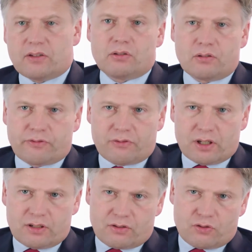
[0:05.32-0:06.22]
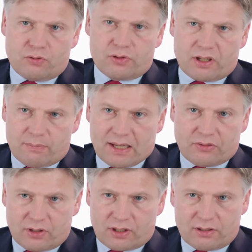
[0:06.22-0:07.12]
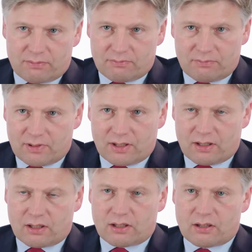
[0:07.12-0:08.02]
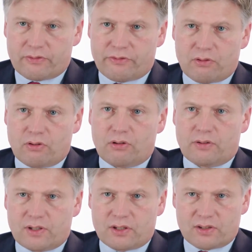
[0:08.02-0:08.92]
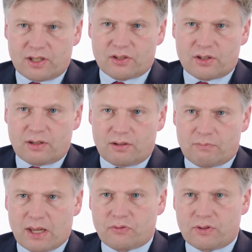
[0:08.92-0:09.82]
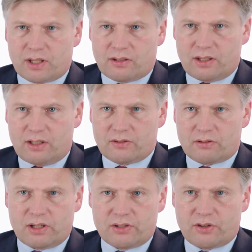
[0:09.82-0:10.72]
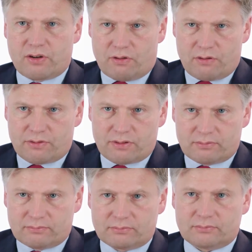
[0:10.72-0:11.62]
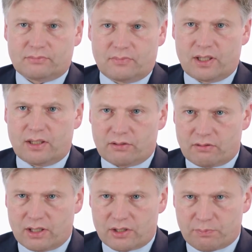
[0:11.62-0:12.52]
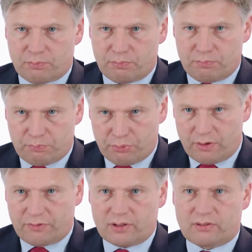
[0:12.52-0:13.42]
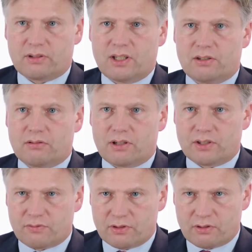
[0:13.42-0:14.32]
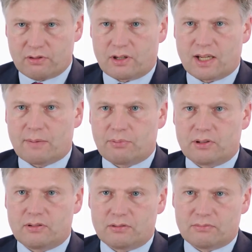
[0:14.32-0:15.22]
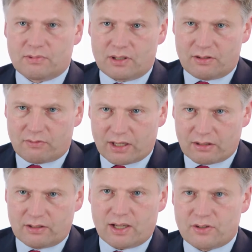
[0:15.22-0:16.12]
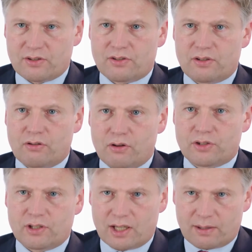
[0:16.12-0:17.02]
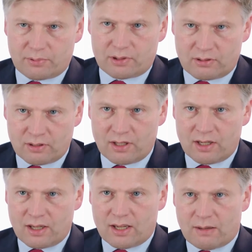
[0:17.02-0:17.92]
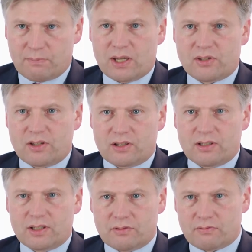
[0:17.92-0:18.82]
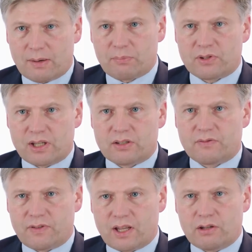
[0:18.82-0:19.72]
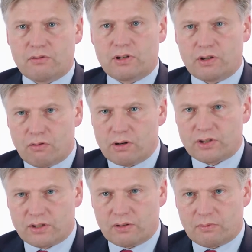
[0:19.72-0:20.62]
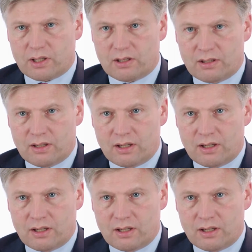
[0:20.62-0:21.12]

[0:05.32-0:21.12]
to look for in choosing a metric uh, for all of this is a metric that integrates growth, integrates profit, integrates return on capital, recognizes the cost of capital, and basically represents value in a holistic way.